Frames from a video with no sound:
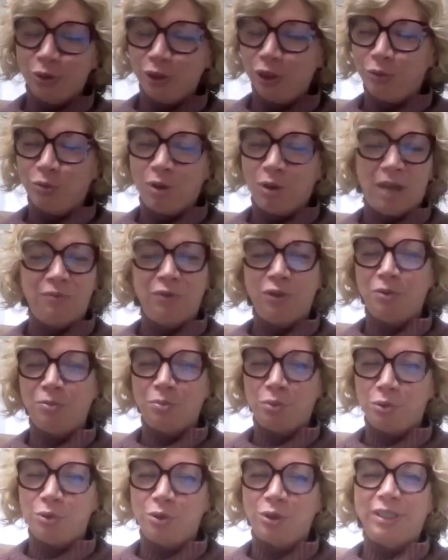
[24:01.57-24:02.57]
good to have you
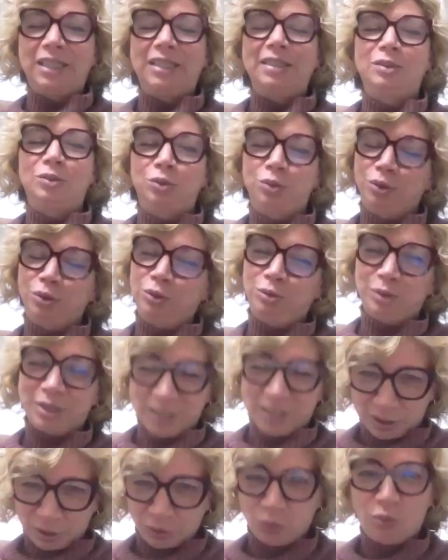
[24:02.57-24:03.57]
on board and good to
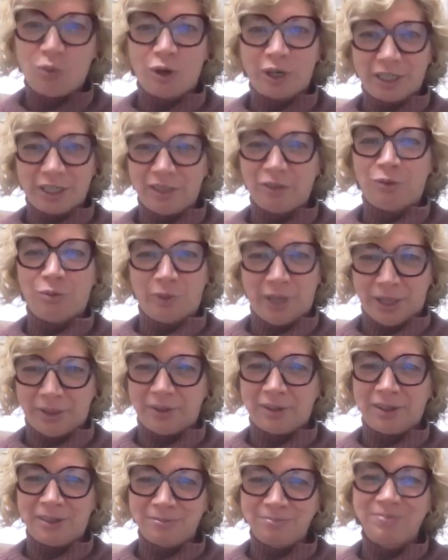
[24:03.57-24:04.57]
start working
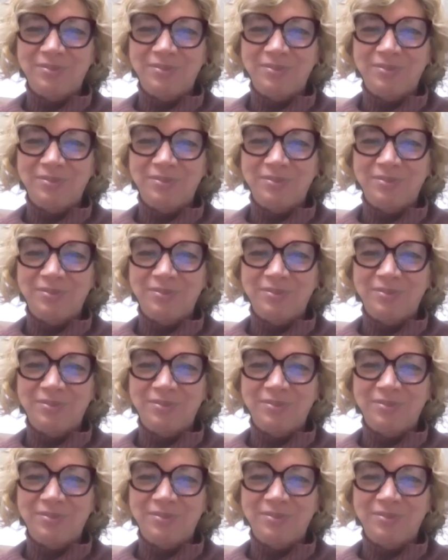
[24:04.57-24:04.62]
together.